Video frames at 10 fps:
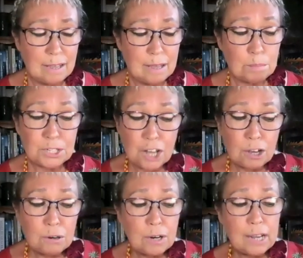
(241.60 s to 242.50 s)
but
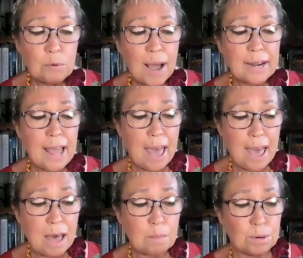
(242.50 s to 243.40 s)
only when
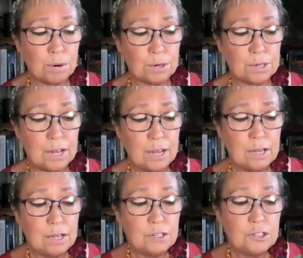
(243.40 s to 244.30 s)
airborne
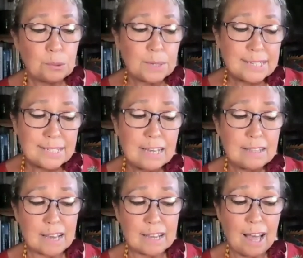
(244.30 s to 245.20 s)
do we see
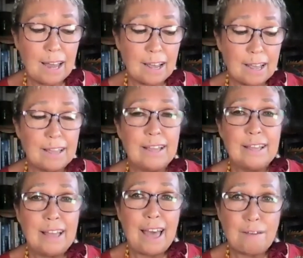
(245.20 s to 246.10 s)
the colour
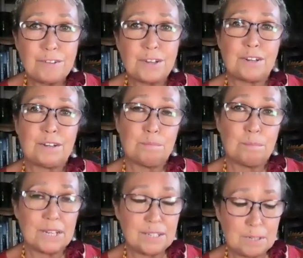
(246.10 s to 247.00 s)
heaven
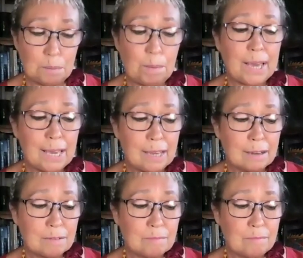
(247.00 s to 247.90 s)
must be.
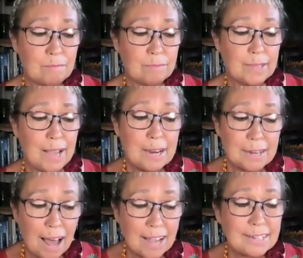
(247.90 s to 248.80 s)

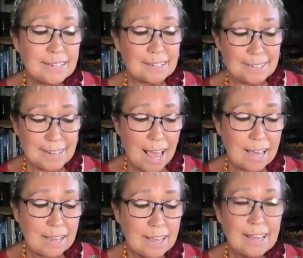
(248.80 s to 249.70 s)
Night and
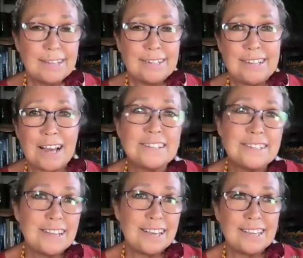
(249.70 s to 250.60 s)
day
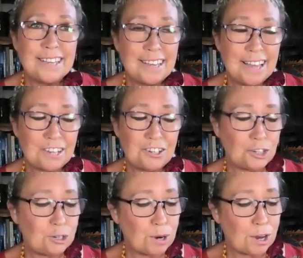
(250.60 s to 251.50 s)
dancing a
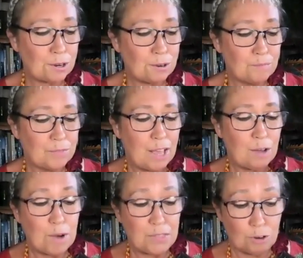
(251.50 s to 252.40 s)
duo
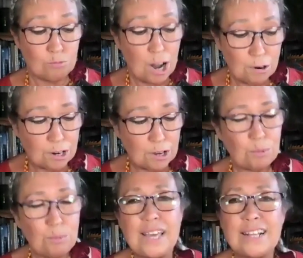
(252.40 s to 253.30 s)
when the roller
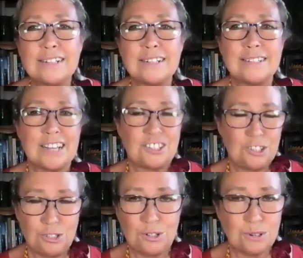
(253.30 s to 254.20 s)
wheels and
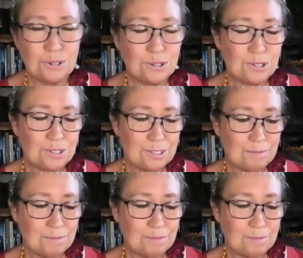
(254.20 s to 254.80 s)
soars.